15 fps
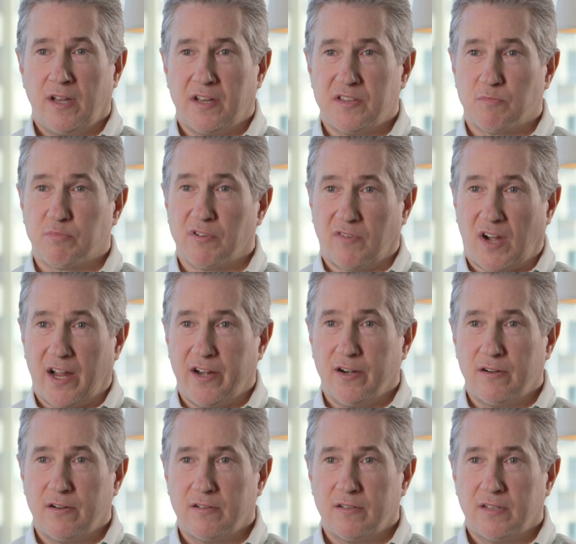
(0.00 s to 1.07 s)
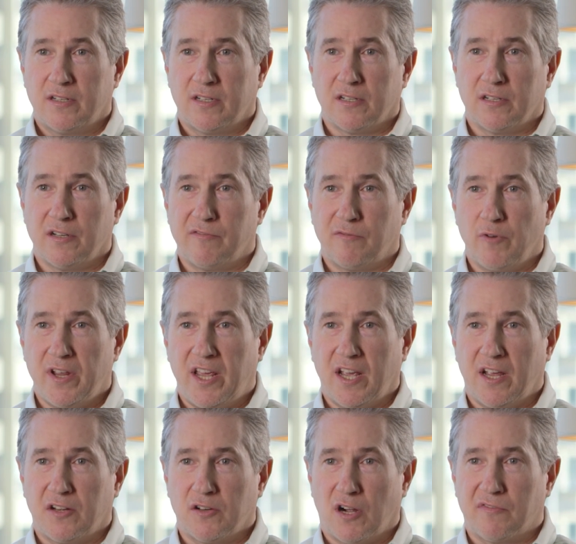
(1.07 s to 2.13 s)
As a provider, if we
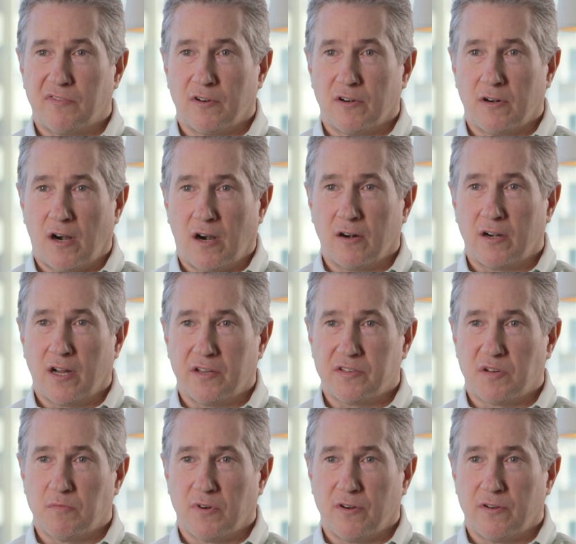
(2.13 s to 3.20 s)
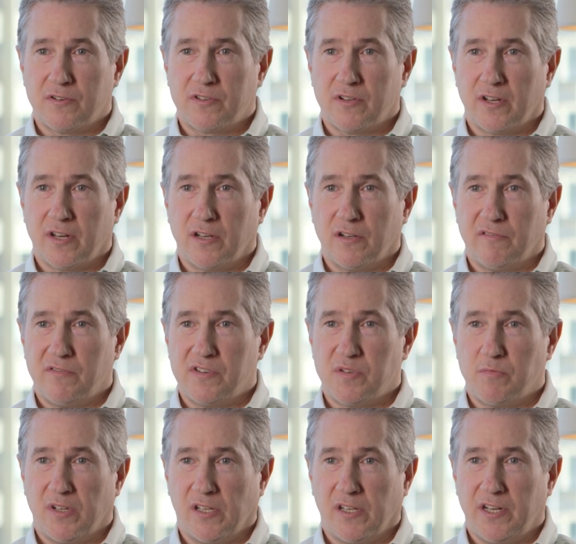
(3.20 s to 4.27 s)
can't offer our customers a good
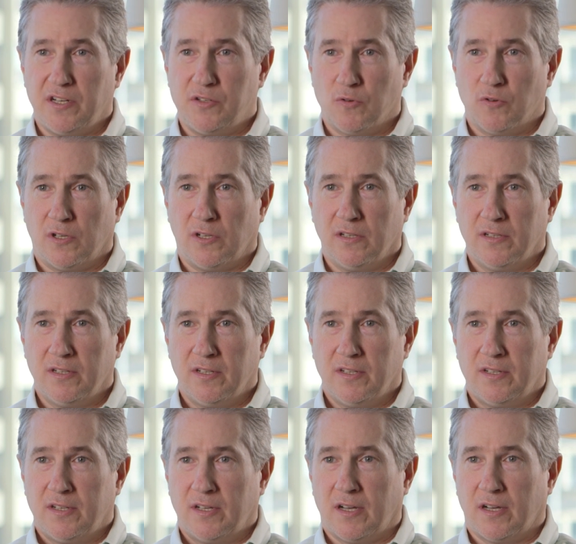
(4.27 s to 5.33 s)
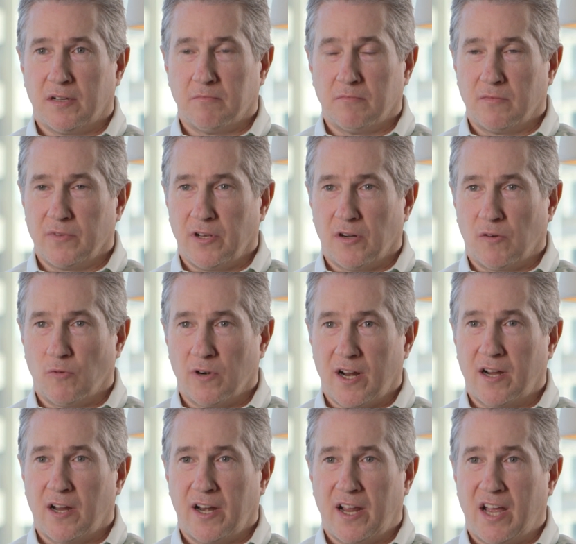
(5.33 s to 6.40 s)
visibility tool, we're
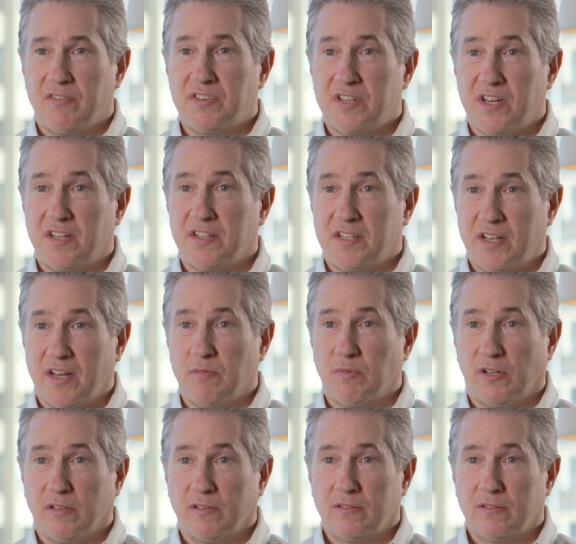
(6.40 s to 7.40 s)
not going to have a seat at the table.